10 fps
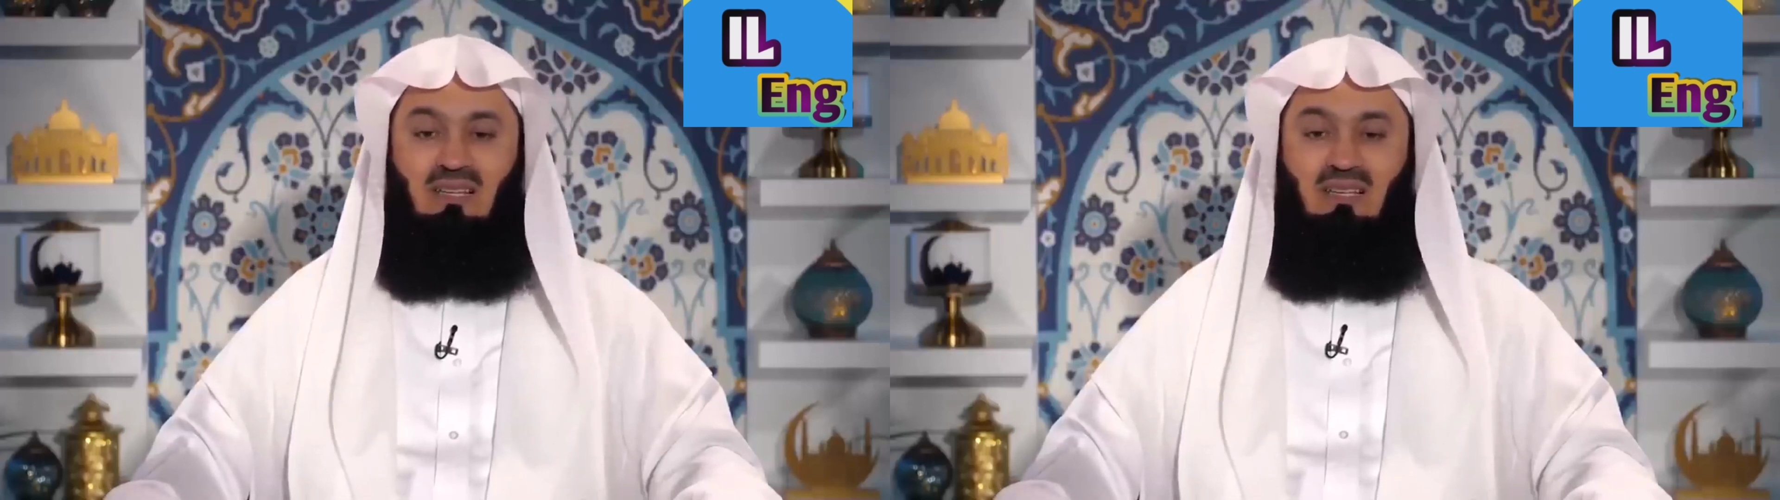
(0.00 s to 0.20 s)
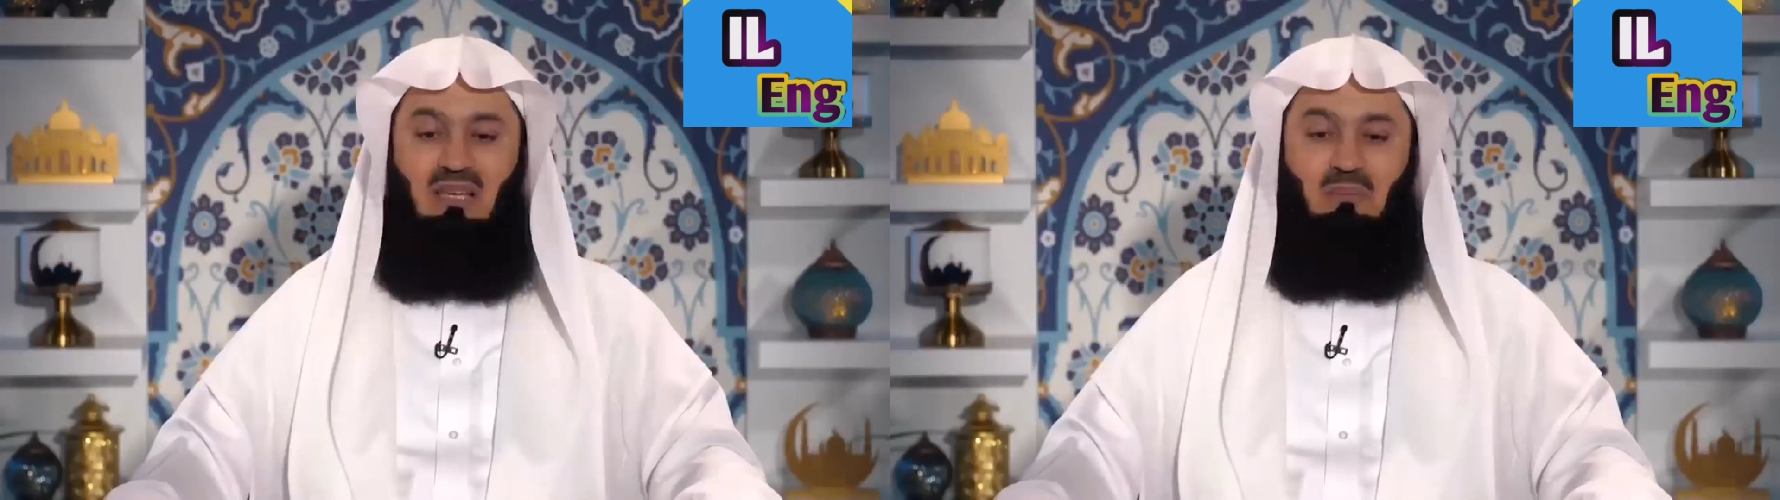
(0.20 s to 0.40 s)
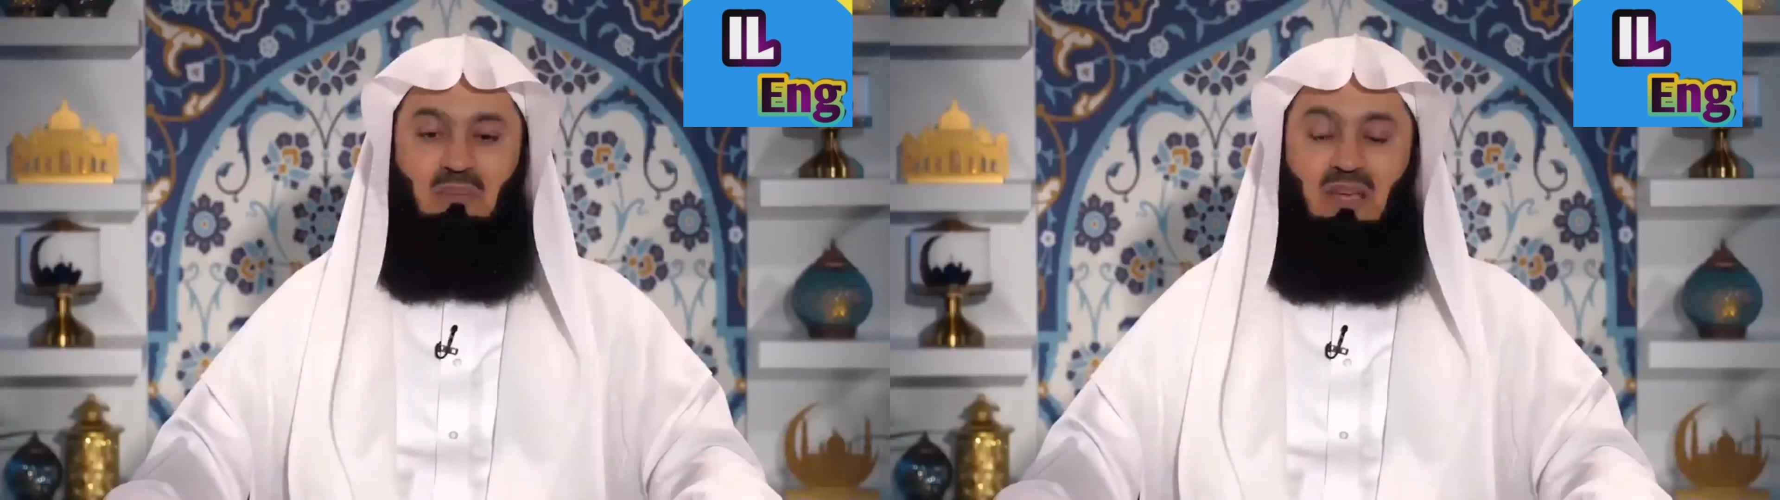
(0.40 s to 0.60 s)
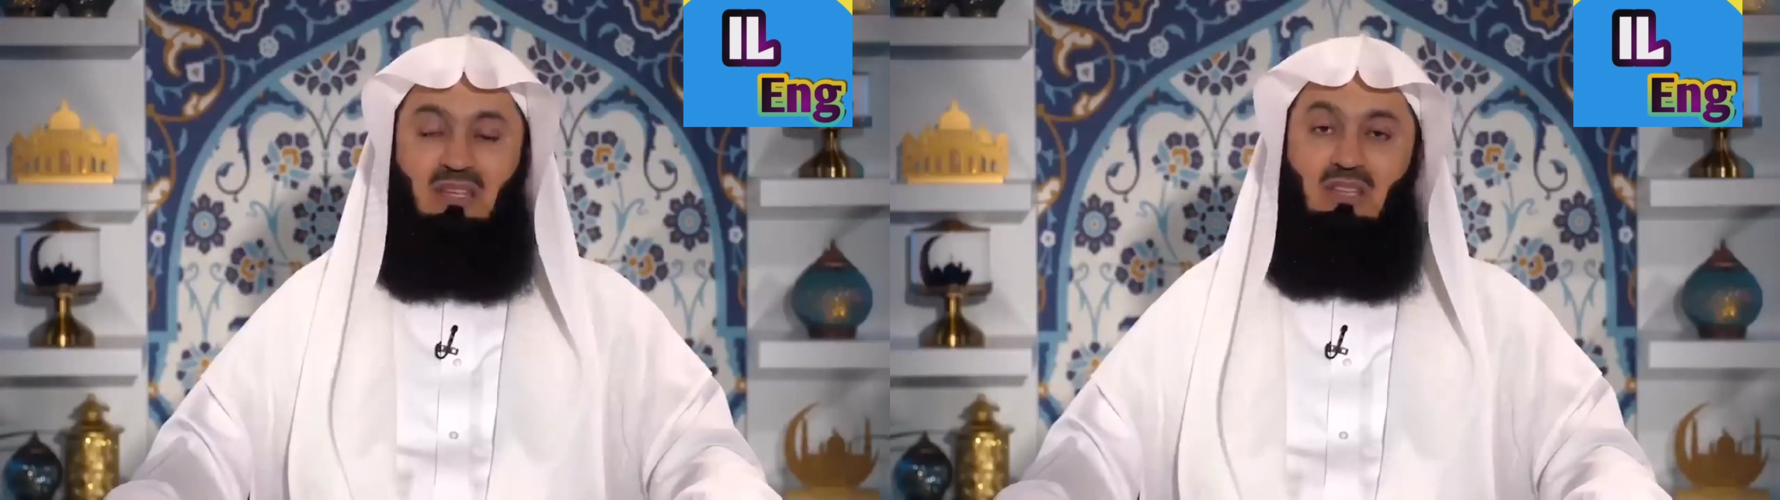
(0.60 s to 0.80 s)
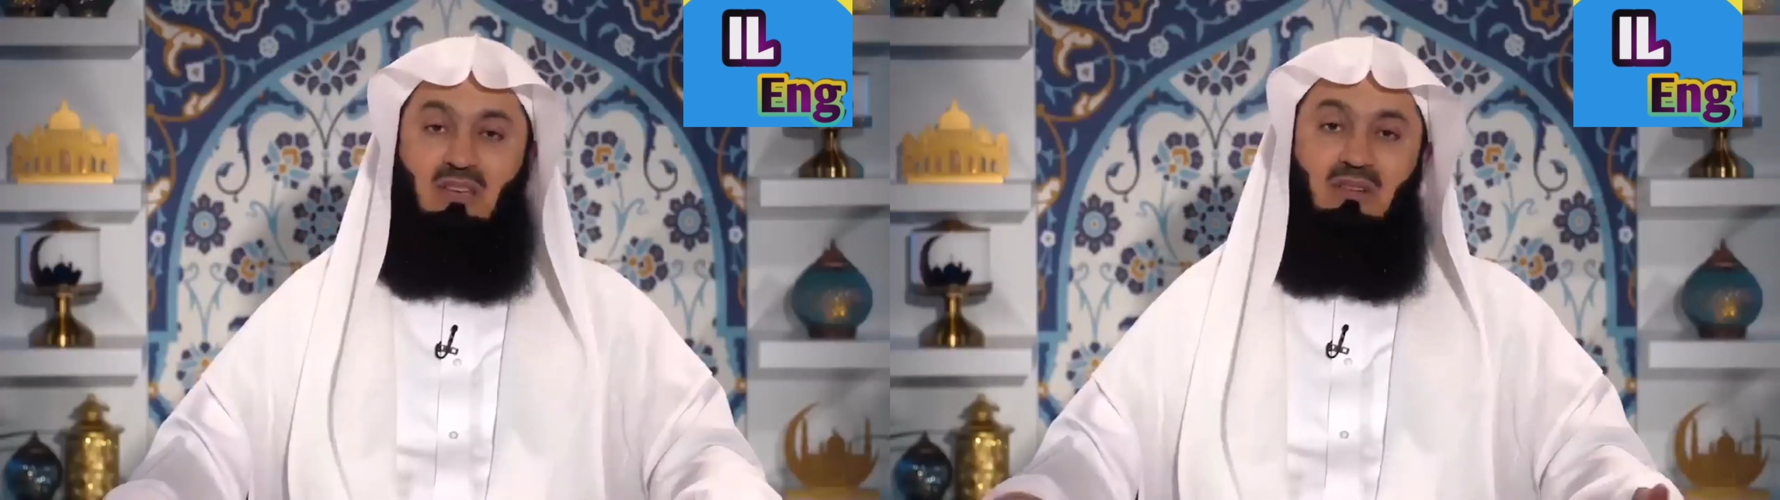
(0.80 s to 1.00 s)
Some may
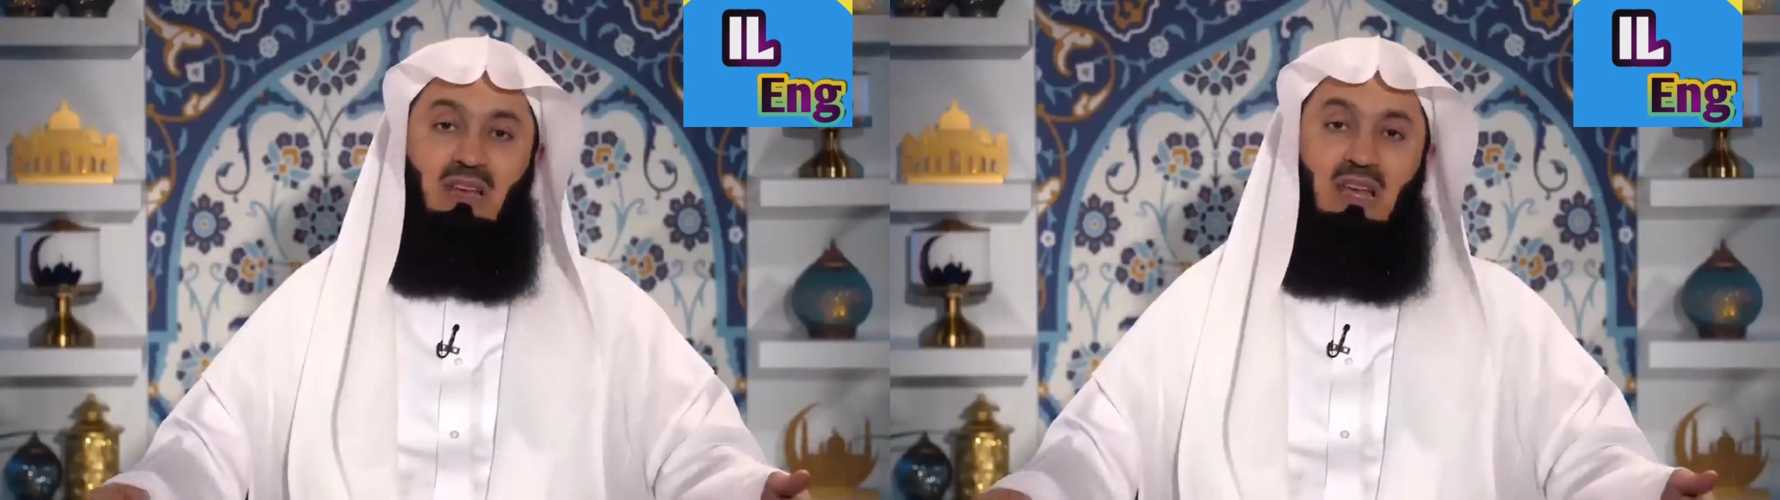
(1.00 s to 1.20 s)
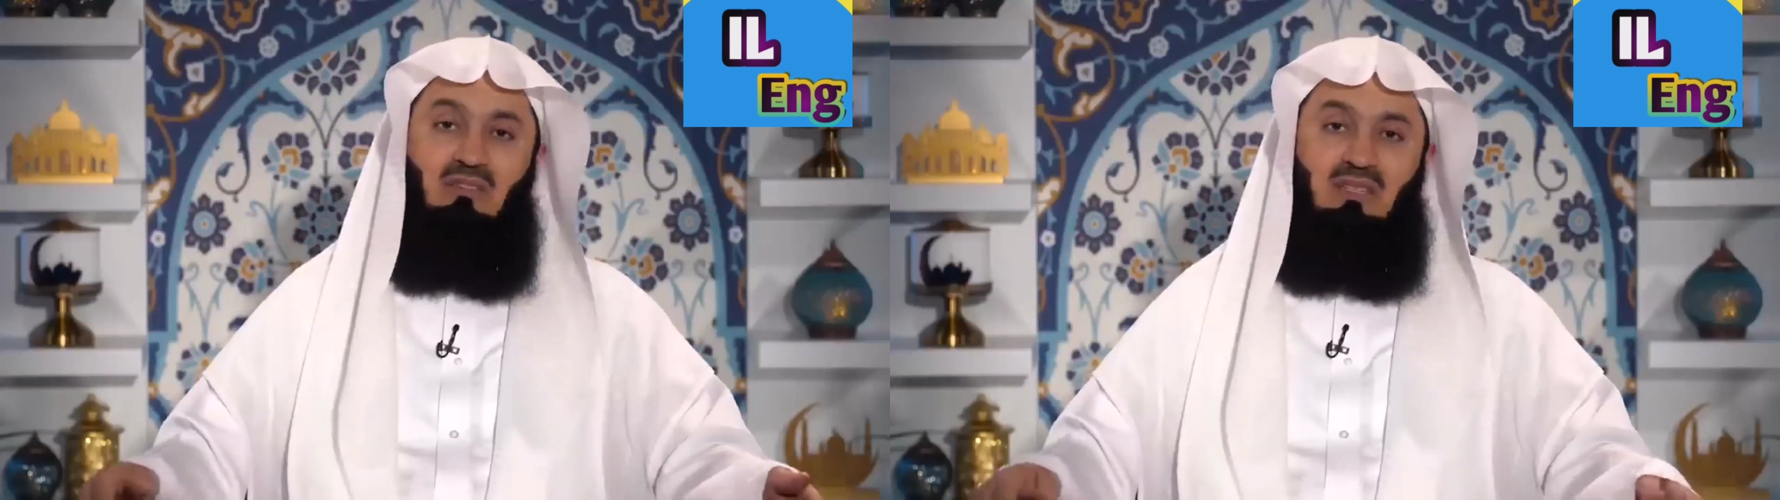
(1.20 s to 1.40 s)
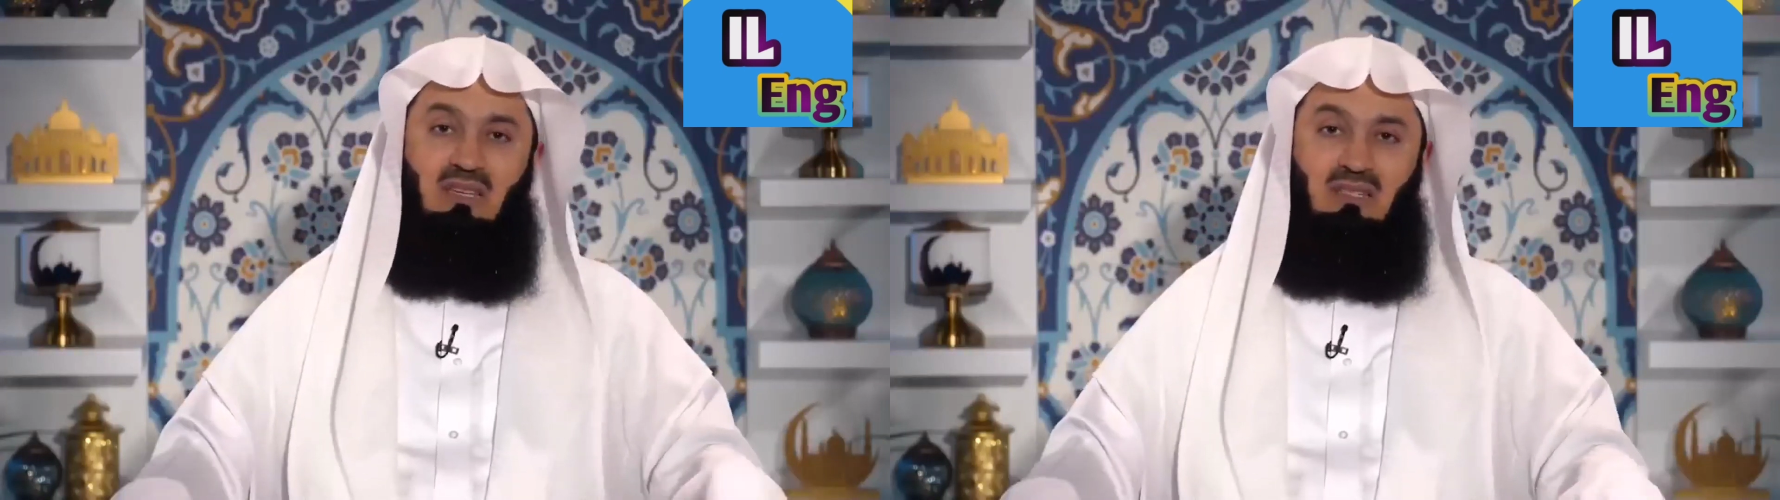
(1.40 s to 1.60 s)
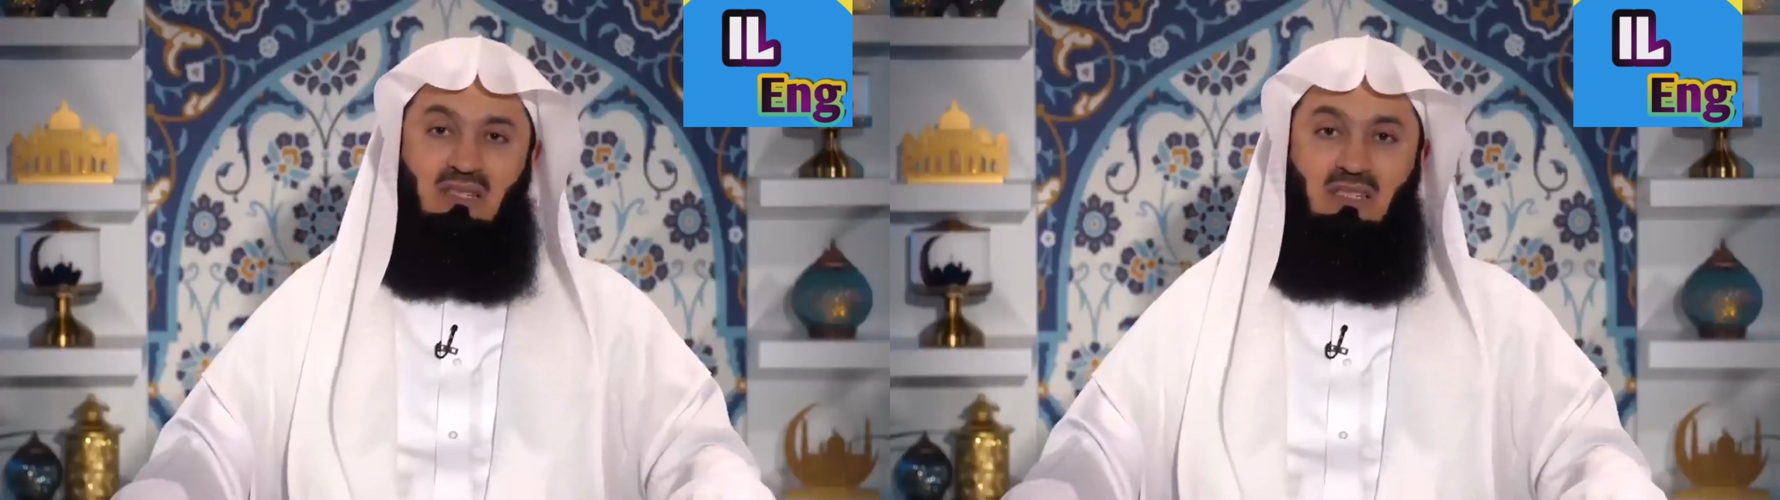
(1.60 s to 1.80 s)
serve a life sentence.